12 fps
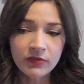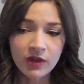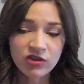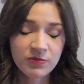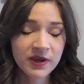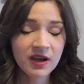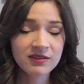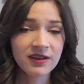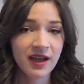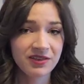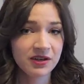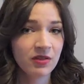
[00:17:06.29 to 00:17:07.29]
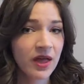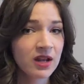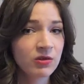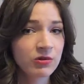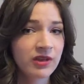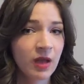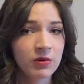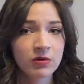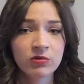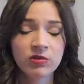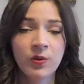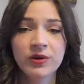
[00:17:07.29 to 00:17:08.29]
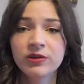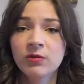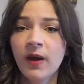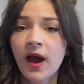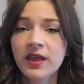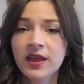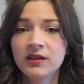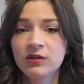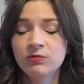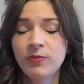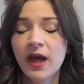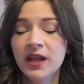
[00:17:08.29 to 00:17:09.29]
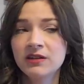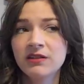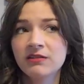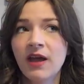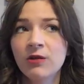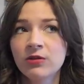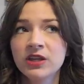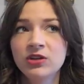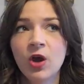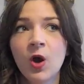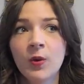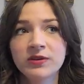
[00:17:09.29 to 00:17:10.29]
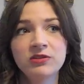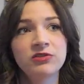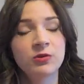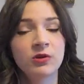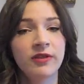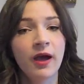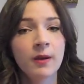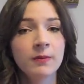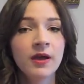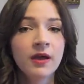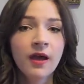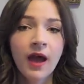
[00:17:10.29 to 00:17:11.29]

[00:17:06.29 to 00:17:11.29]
Just because, like I said, a lot of those chemicals go into your body and your body does not really know what to do with them.